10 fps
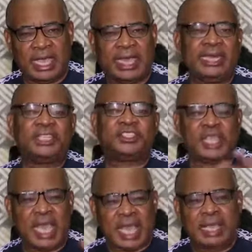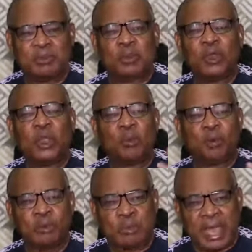And each time
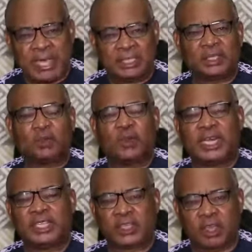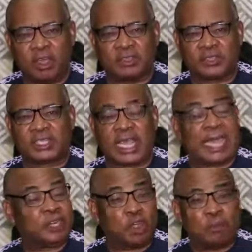we met, we discussed
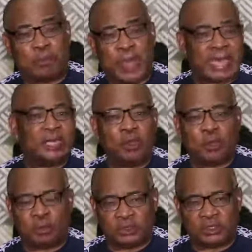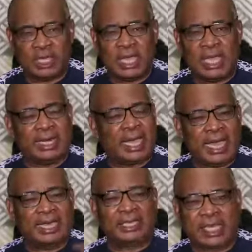and compared notes and
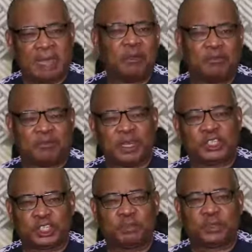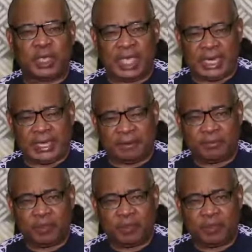had a time of fellowship together.